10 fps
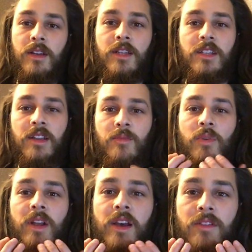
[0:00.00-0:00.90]
Because I didn't
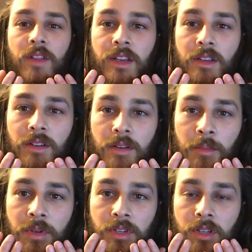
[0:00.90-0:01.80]
want to have like a
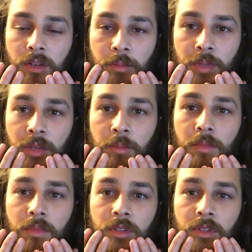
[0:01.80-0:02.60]
big,